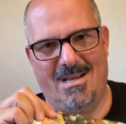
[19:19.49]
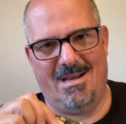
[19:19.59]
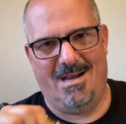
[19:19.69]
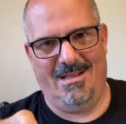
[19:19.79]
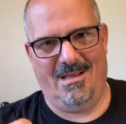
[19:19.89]

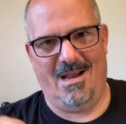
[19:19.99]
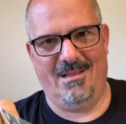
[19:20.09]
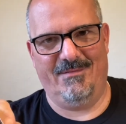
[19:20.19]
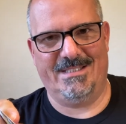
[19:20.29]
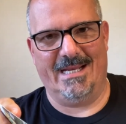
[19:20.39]
I
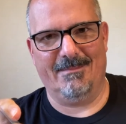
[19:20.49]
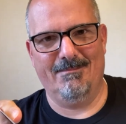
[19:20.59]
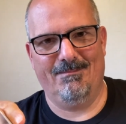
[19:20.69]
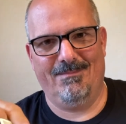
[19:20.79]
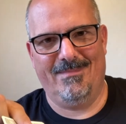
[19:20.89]
love this deck.
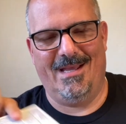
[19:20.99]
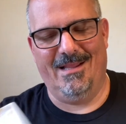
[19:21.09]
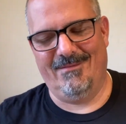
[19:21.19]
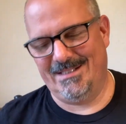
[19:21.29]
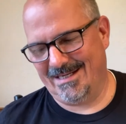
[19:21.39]
I
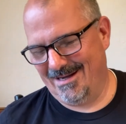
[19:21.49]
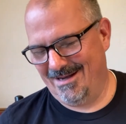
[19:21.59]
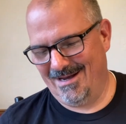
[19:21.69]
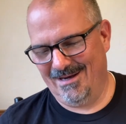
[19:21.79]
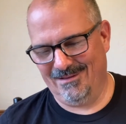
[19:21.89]
love this deck.
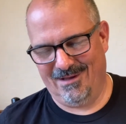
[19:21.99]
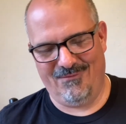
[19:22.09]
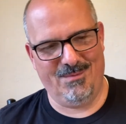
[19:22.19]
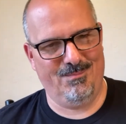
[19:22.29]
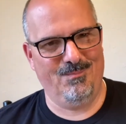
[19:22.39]
I love
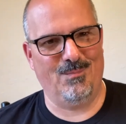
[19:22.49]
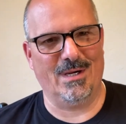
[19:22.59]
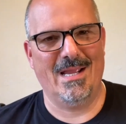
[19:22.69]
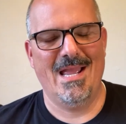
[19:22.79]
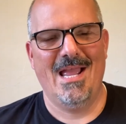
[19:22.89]
the book.